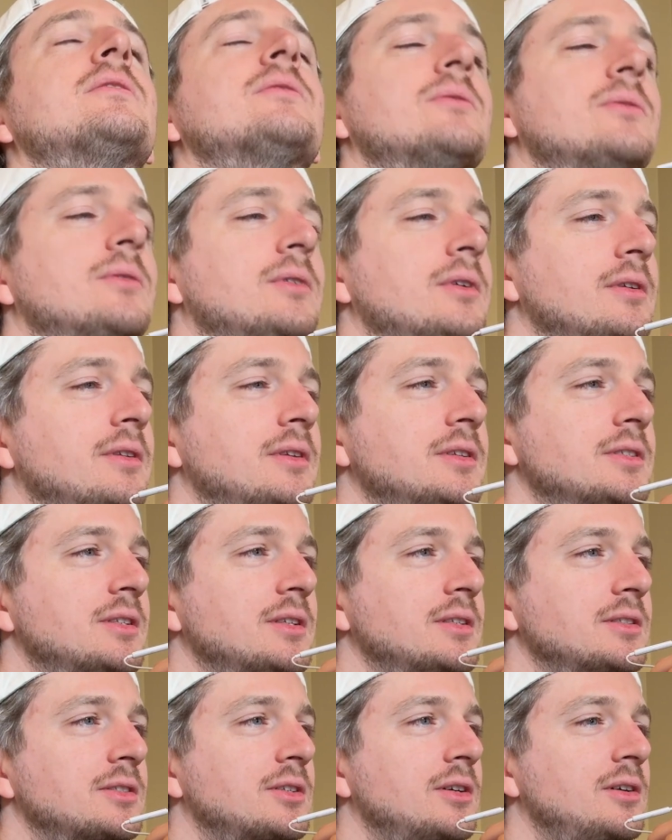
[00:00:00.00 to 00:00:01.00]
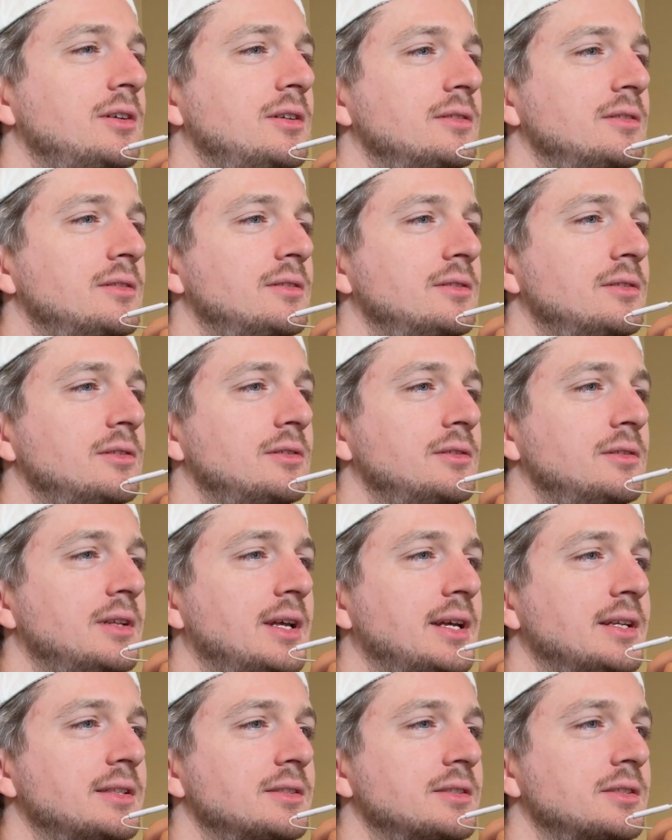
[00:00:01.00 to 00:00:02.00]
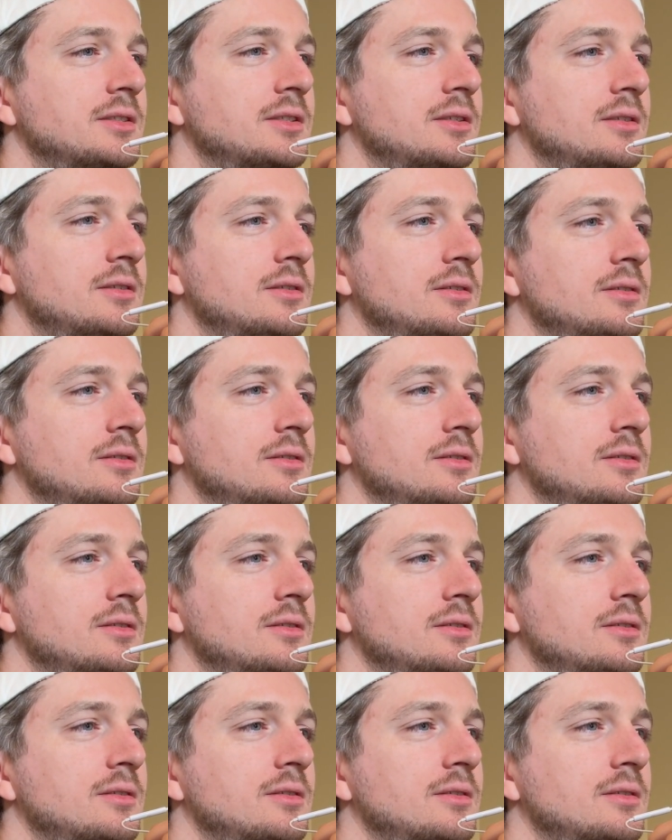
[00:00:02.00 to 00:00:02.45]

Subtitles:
What are these things called? Little lens